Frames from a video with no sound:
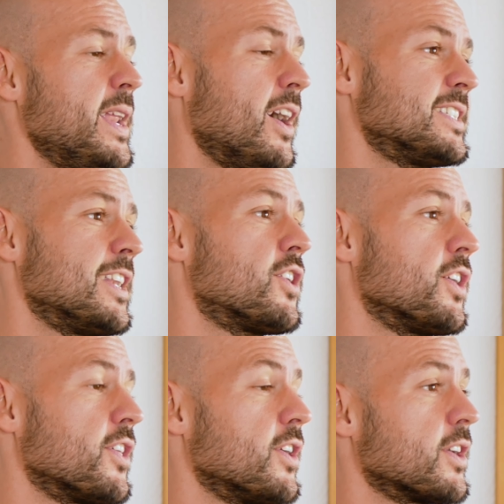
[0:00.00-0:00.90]
We like to look
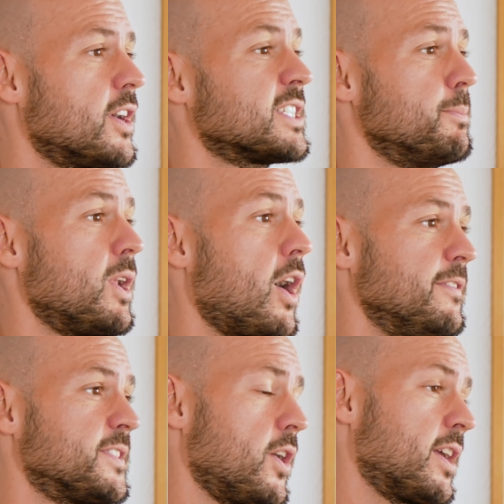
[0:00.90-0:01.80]
at the customer
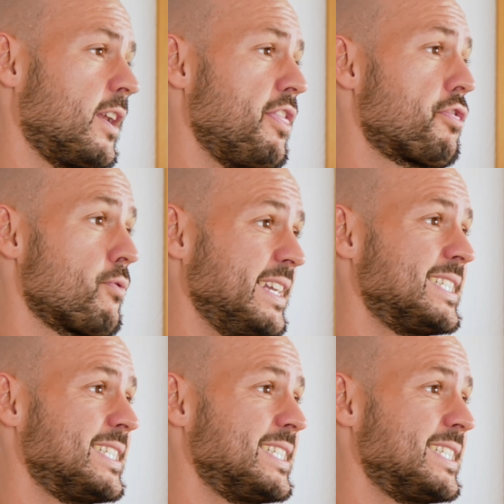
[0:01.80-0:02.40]
lifecycle in 3